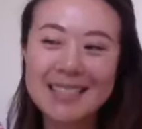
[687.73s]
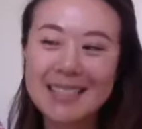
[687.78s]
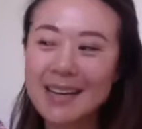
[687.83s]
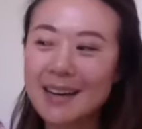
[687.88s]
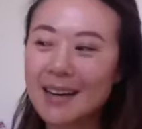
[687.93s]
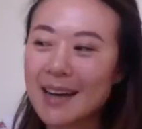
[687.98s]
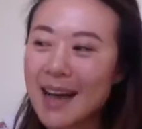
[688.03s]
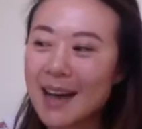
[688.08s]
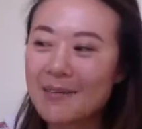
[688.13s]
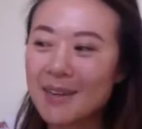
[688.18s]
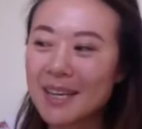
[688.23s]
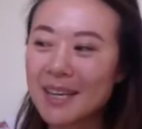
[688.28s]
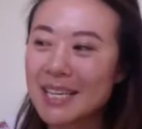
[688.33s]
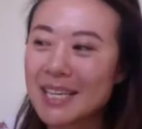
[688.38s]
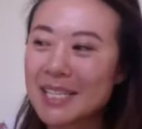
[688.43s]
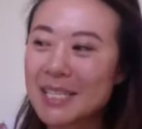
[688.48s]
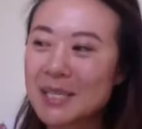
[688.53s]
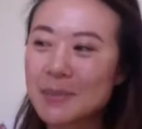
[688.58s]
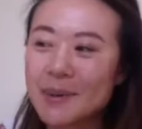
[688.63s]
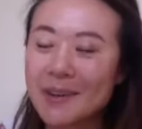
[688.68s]
I'll have like
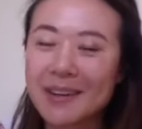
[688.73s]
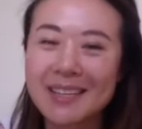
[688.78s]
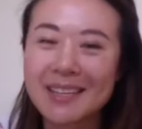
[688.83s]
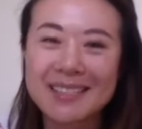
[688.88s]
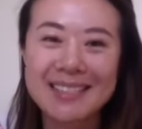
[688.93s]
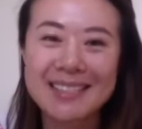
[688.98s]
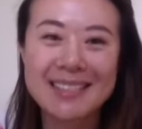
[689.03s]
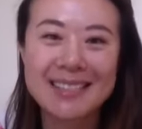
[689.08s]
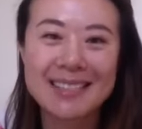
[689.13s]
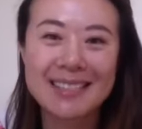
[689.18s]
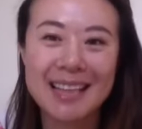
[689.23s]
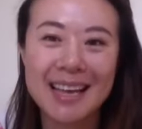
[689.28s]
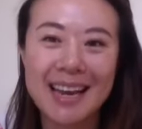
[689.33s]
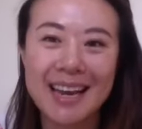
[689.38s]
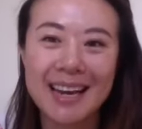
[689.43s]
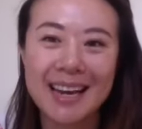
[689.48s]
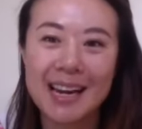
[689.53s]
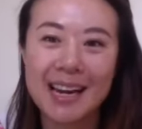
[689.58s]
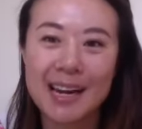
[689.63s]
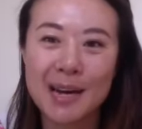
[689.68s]
experiences
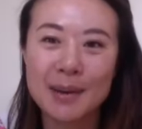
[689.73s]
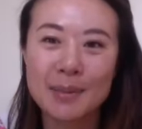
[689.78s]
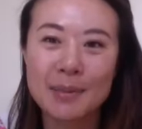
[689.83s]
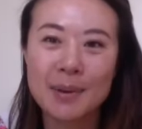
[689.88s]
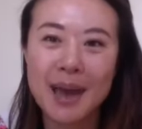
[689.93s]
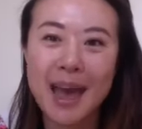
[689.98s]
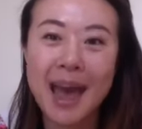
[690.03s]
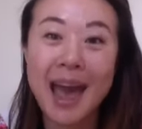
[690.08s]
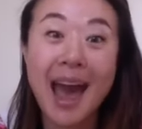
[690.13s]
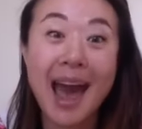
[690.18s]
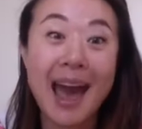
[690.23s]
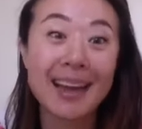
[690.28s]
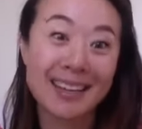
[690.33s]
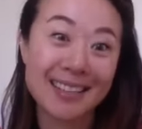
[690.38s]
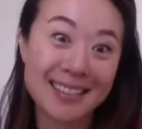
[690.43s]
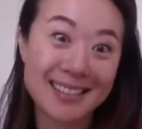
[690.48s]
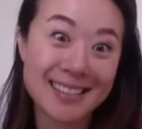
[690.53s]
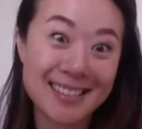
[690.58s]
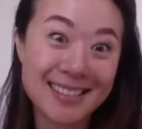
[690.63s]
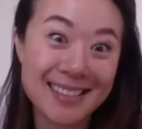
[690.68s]
like
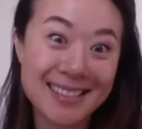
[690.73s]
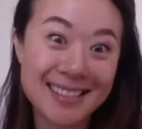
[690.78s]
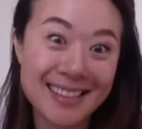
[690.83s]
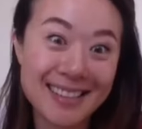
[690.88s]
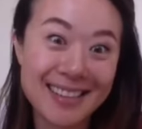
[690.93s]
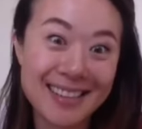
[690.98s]
haggis.